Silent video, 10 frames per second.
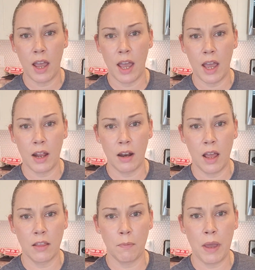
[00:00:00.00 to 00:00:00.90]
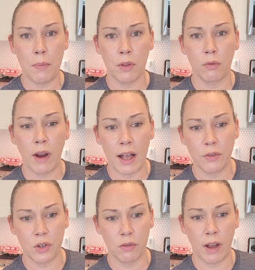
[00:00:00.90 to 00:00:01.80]
and, and the people
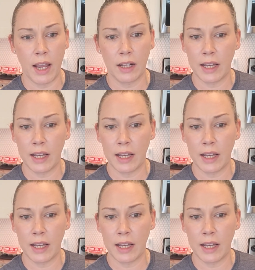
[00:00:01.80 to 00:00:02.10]
around you, right?